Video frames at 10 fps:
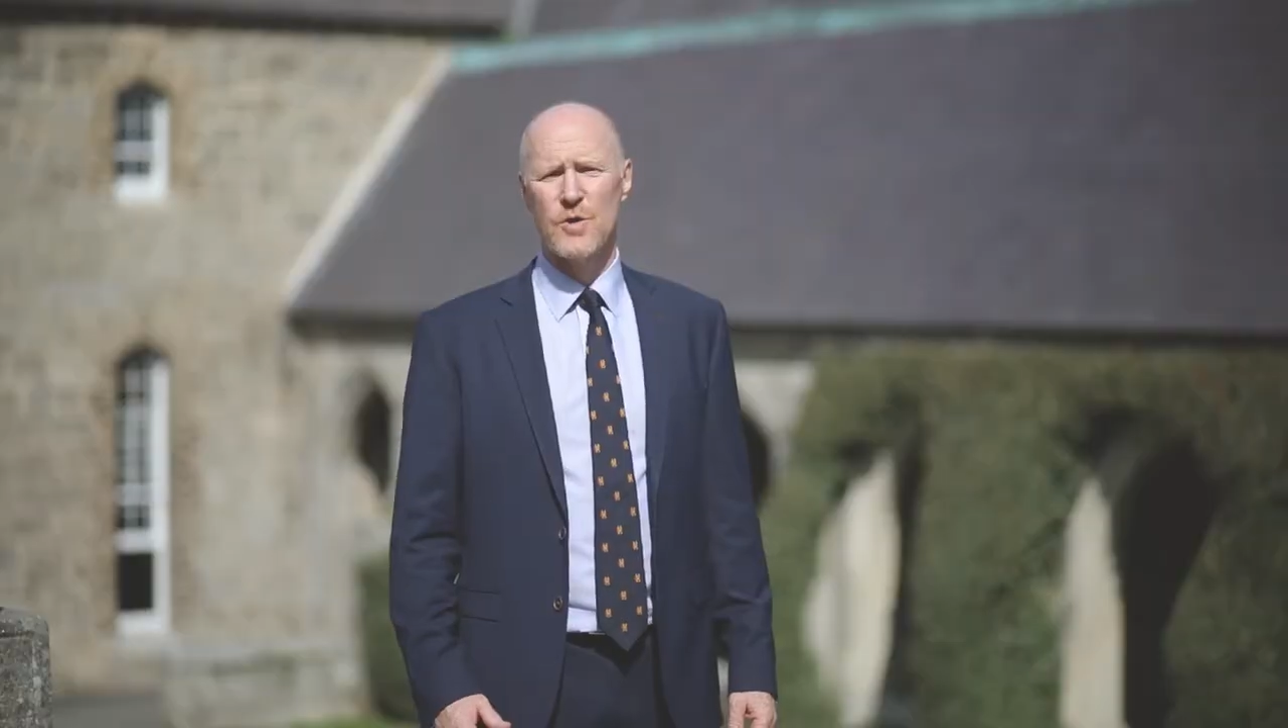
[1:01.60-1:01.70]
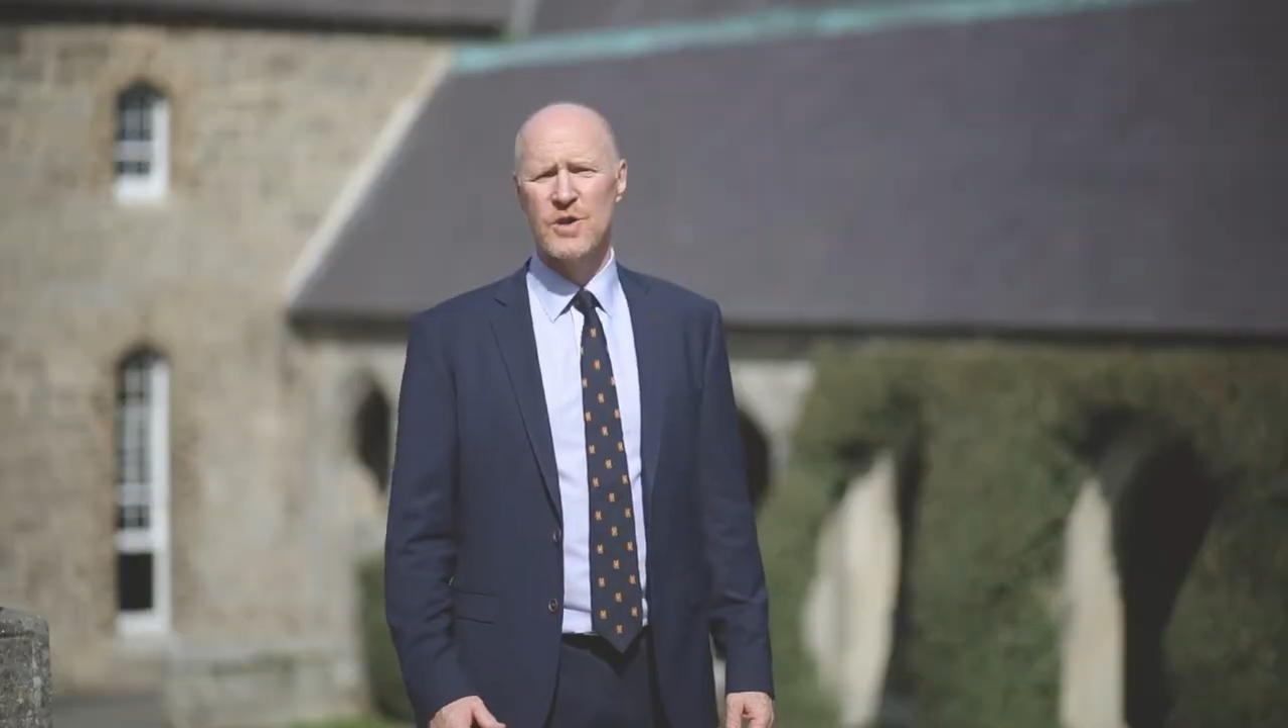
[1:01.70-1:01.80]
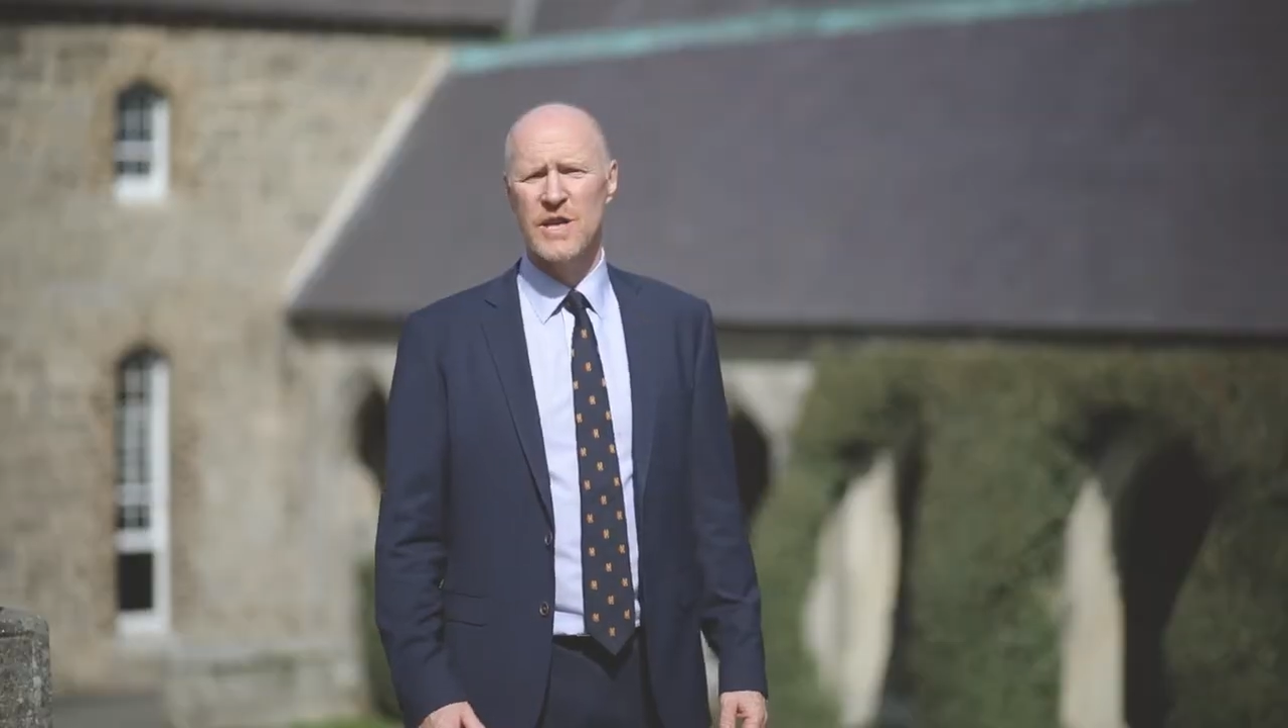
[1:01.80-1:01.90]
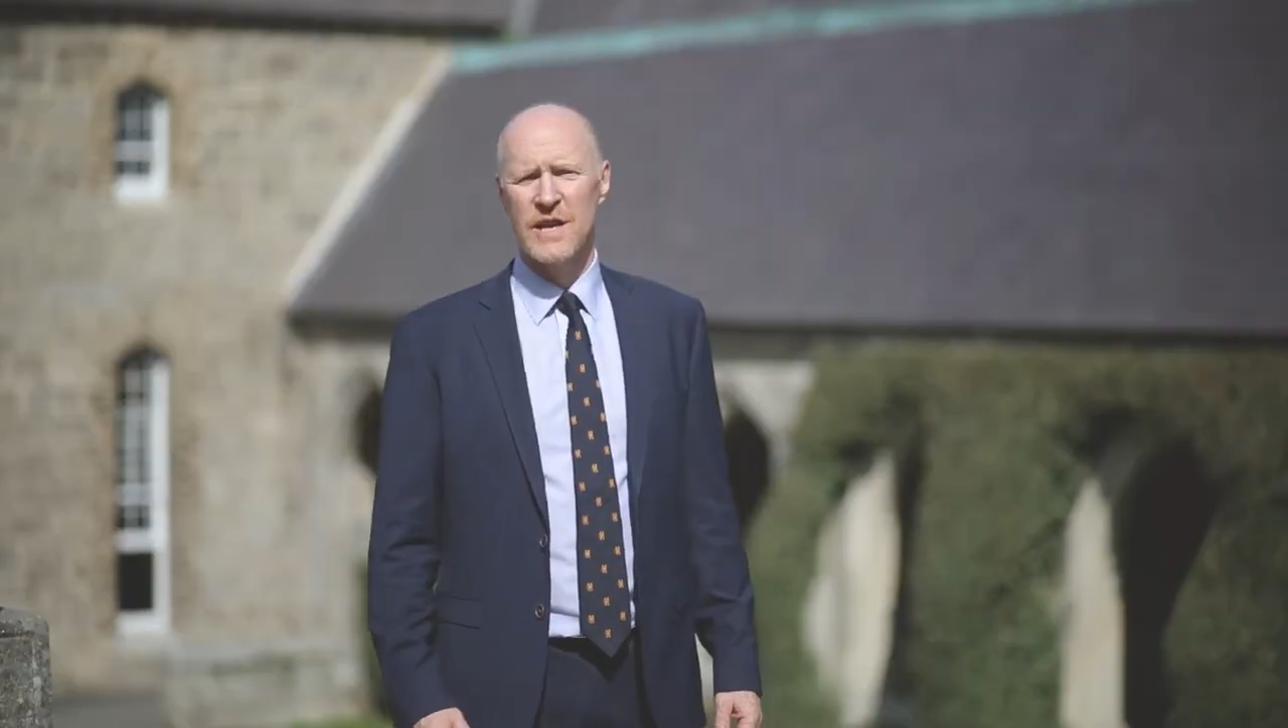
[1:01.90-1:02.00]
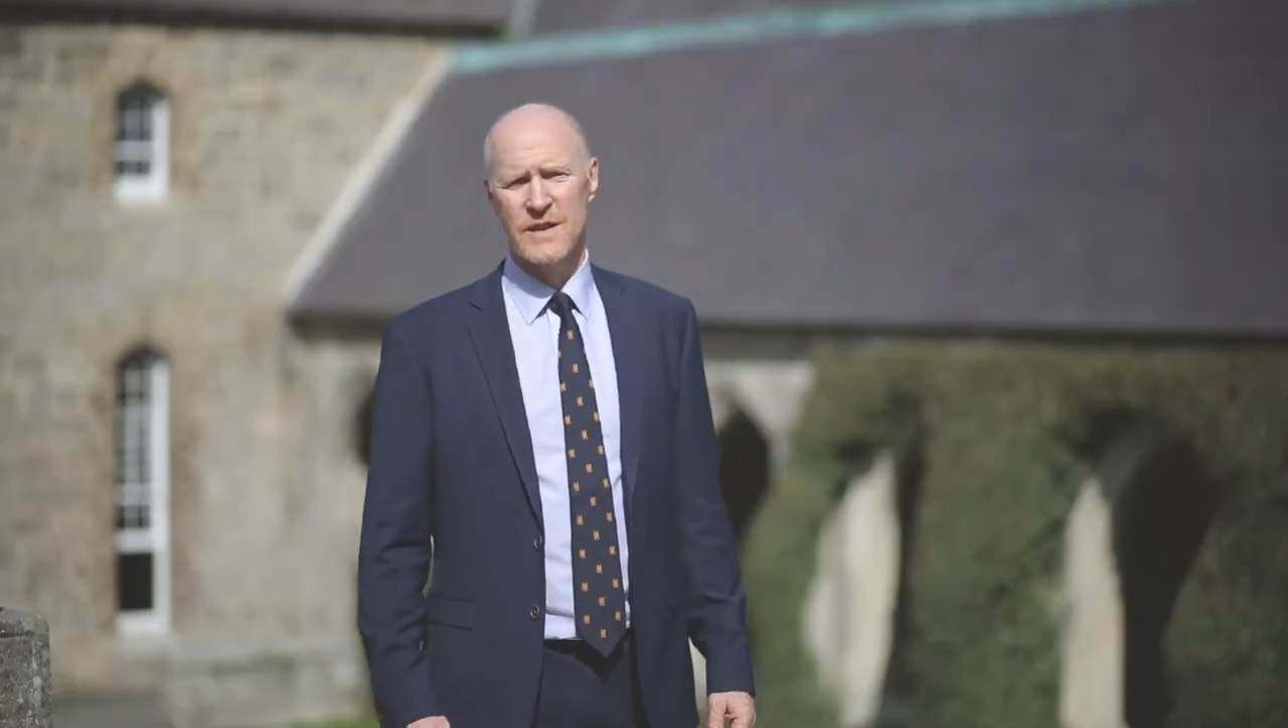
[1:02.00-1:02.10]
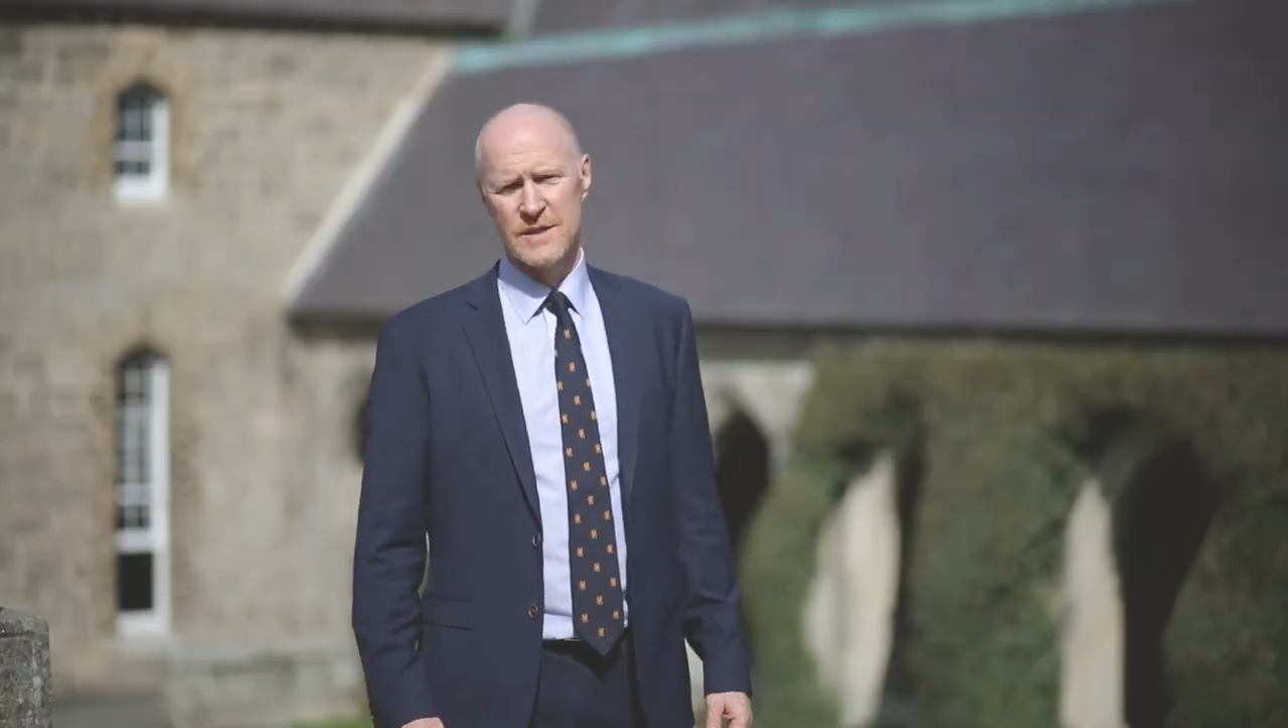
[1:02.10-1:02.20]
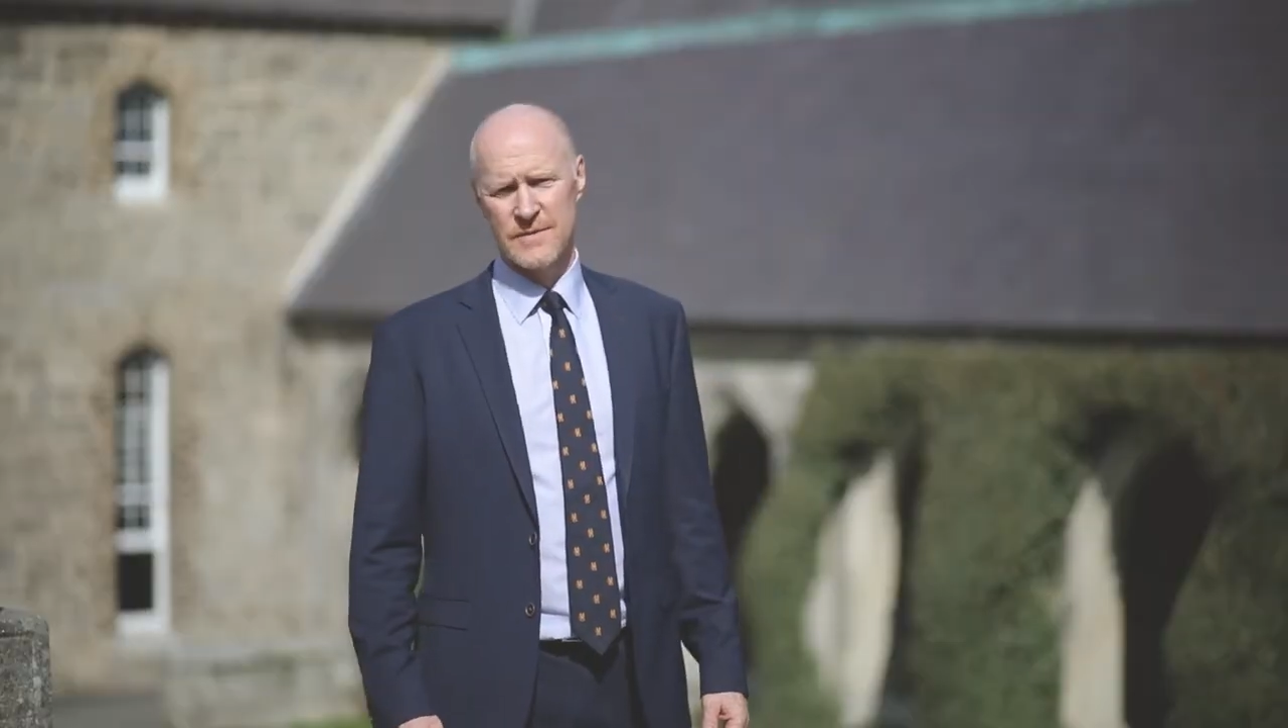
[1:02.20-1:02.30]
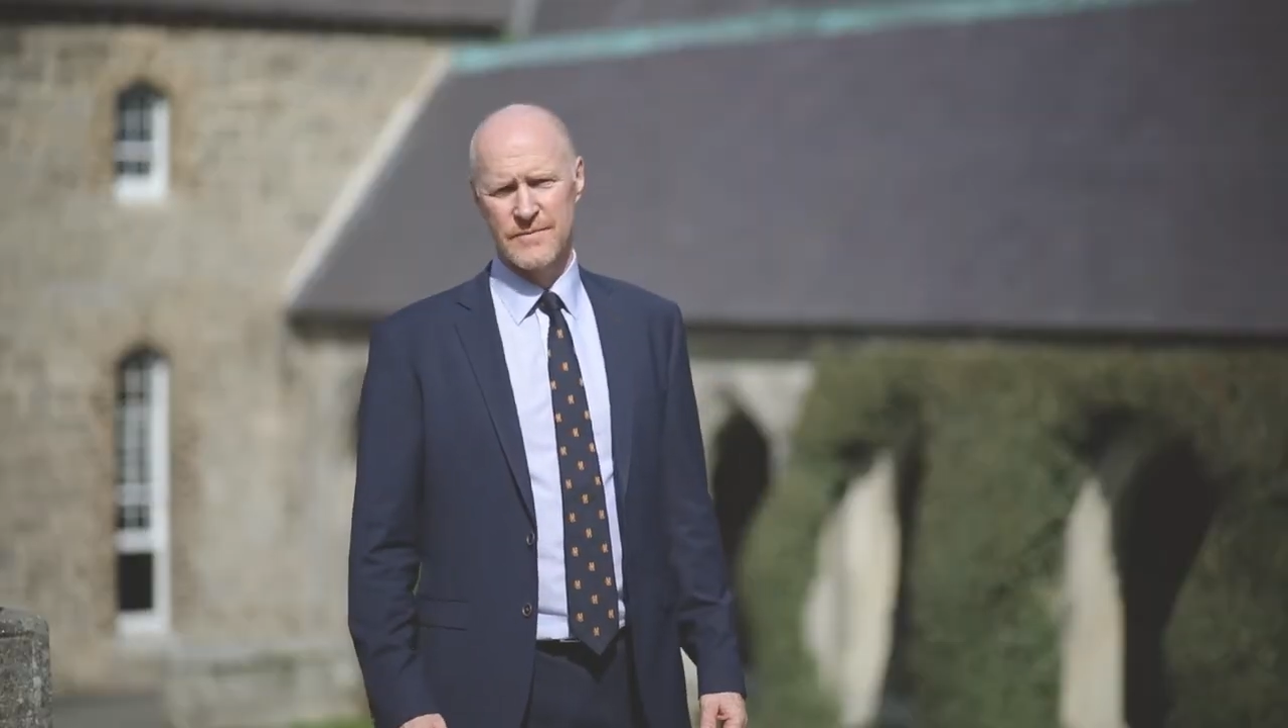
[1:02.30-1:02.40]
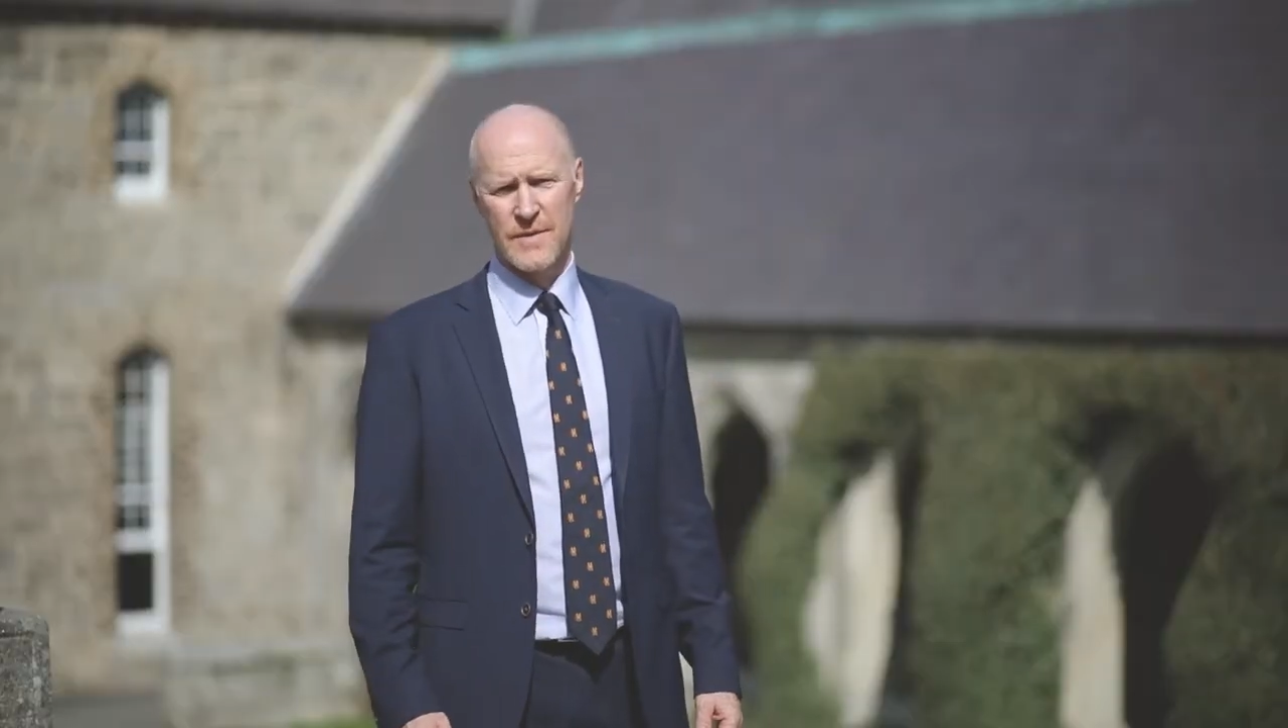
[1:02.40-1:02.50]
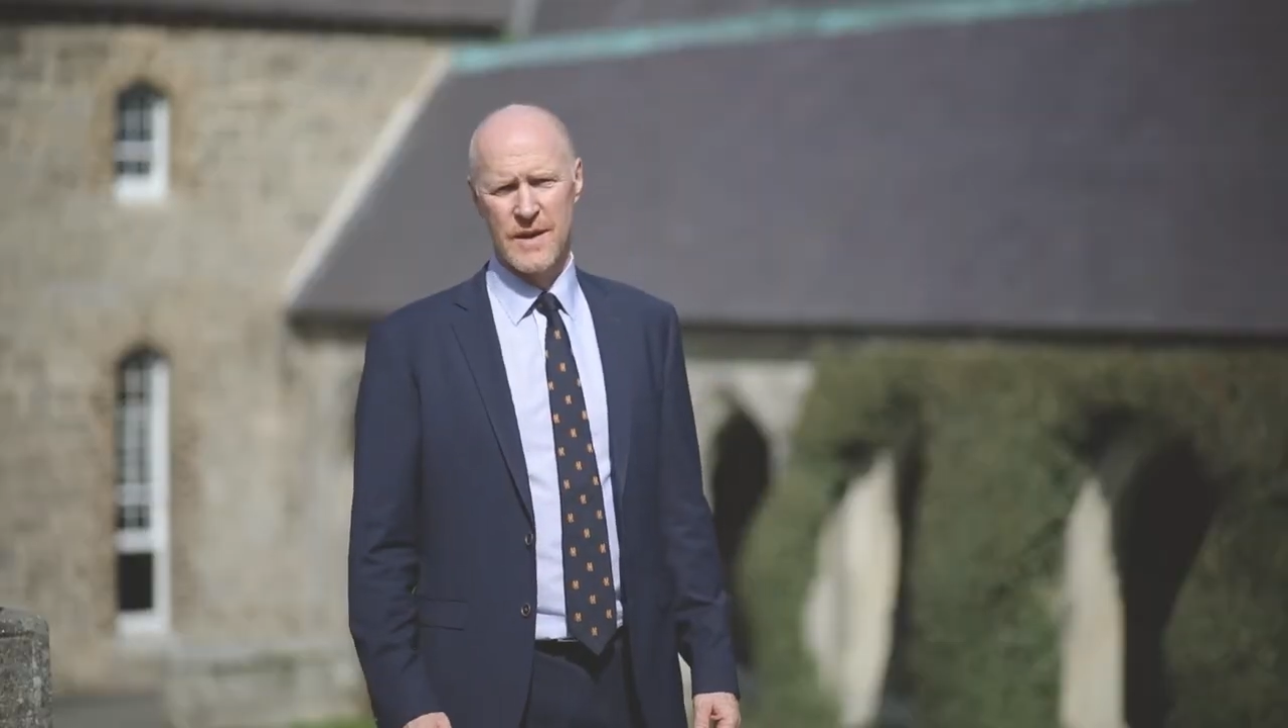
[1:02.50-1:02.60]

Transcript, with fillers: routines,